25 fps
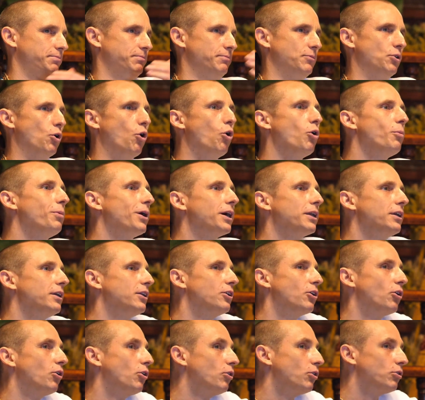nobody
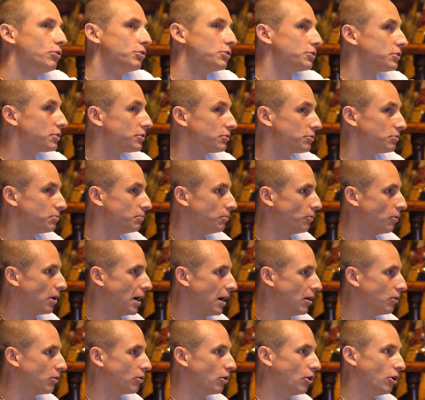knows
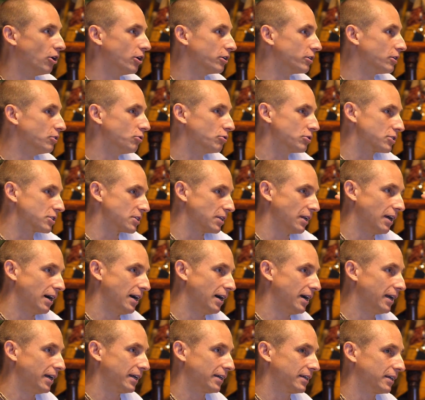how God looks
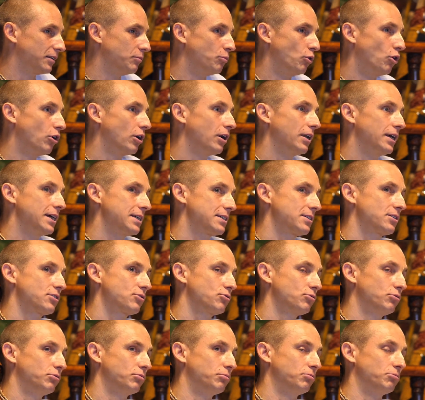like, and more or less
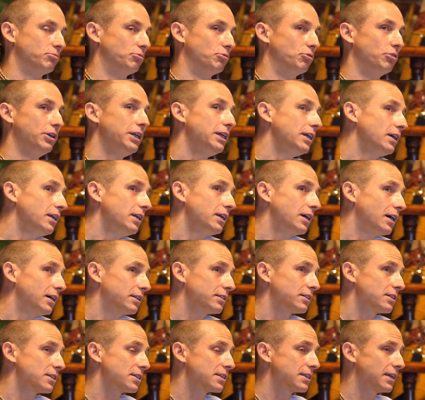to really
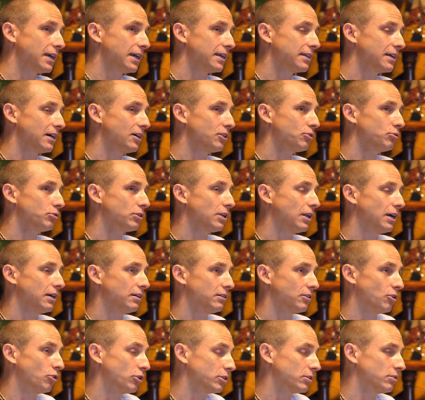understand how good
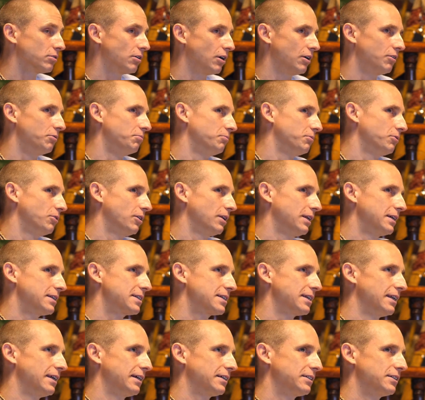God looks, or let's
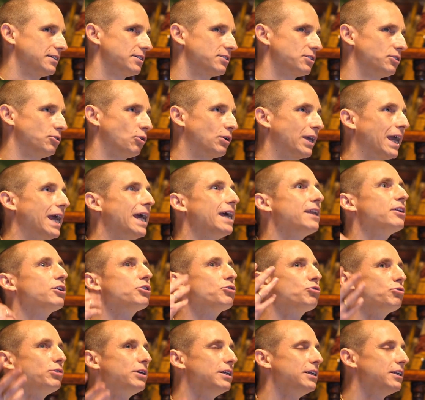say like this, you
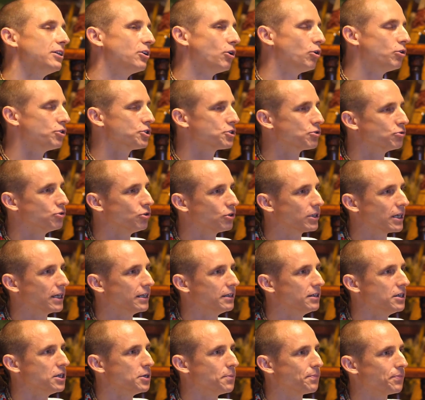cannot really know, so you
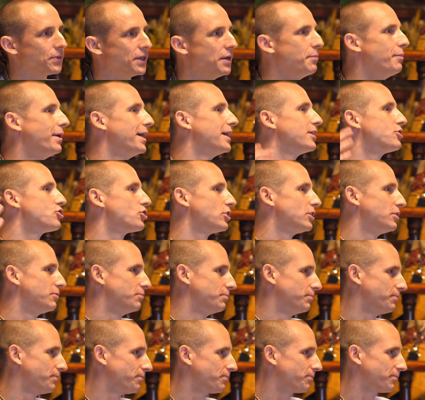can
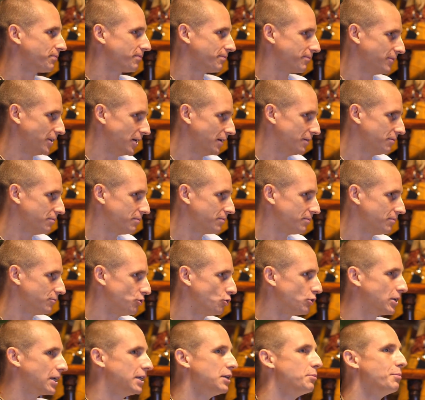imagine, yeah.
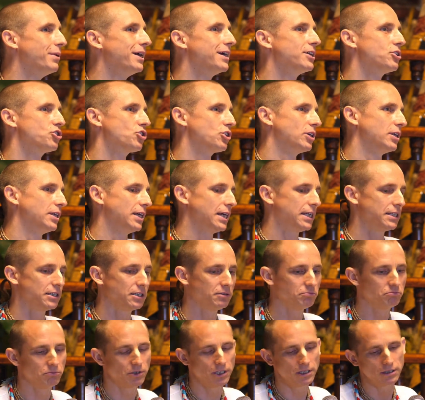You can imagine, and
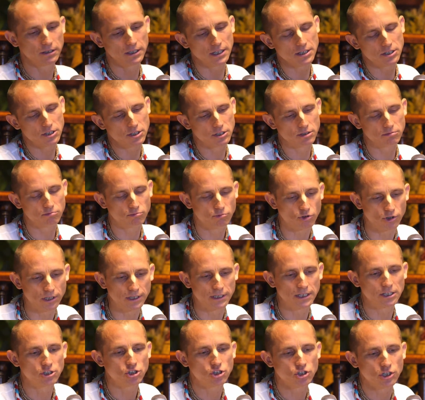in this
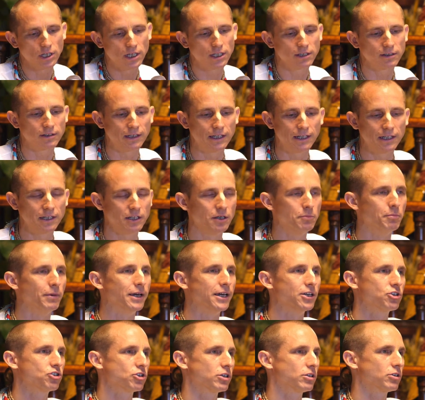tradition, they
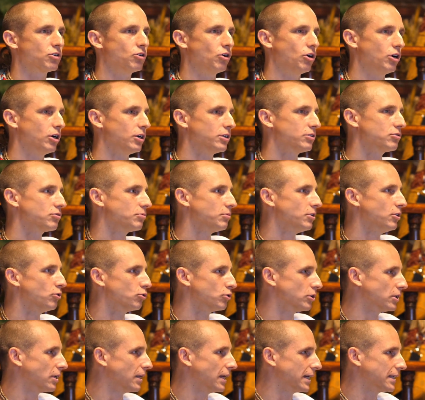imagined God
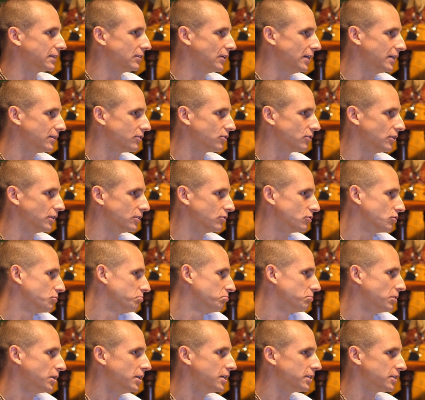looking like that, and
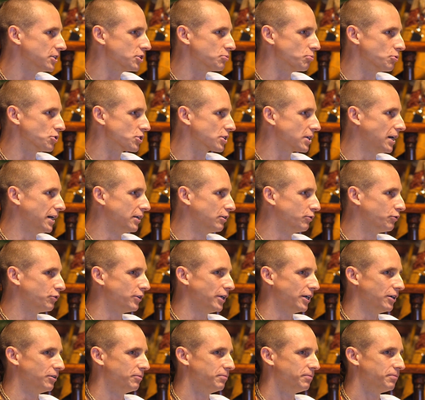this was kind of
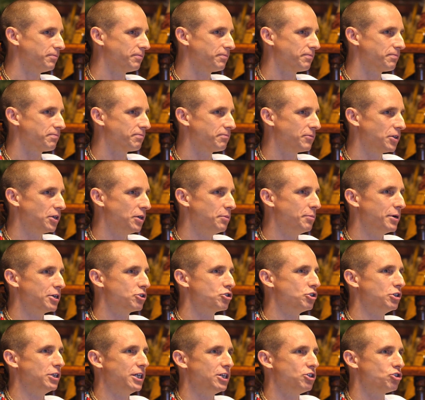their
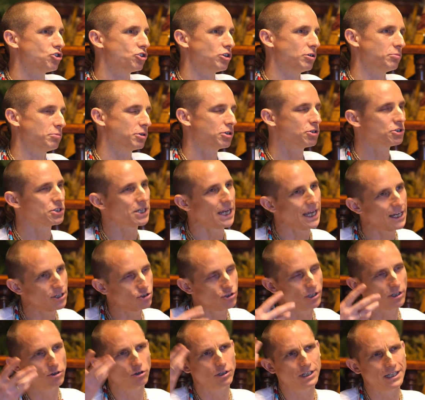imagination, because
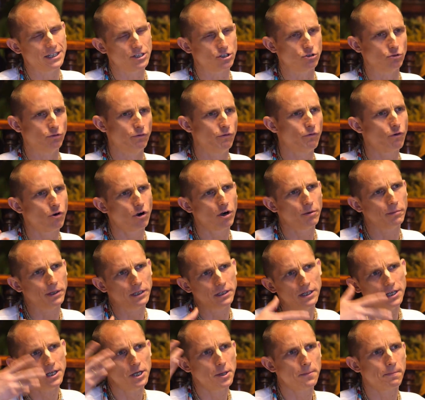actually God has no form,
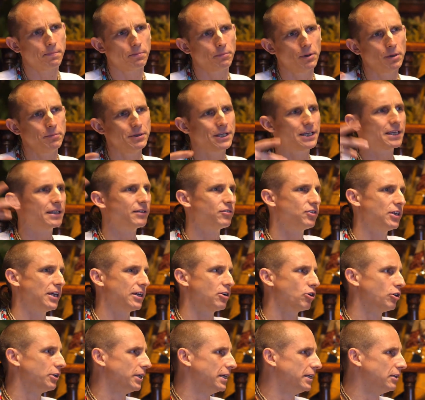and maybe he can
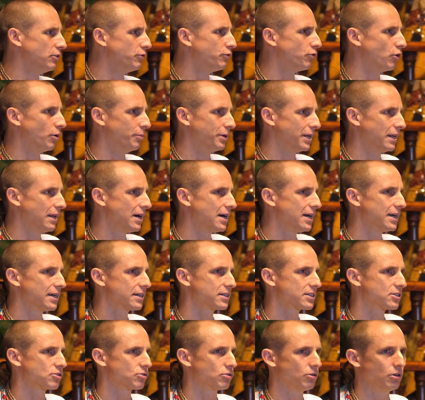take on any form he
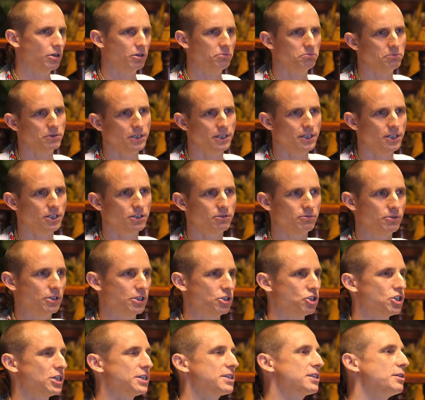likes, or
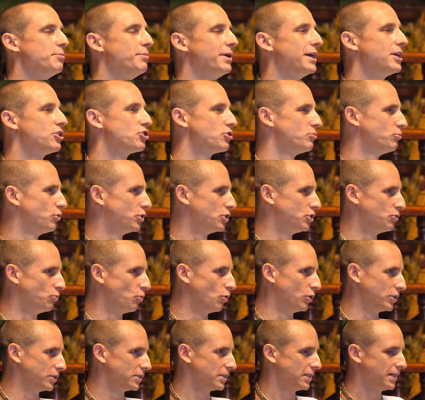yeah, just imagine what you
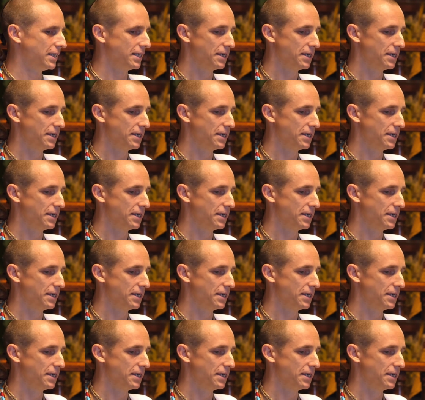want.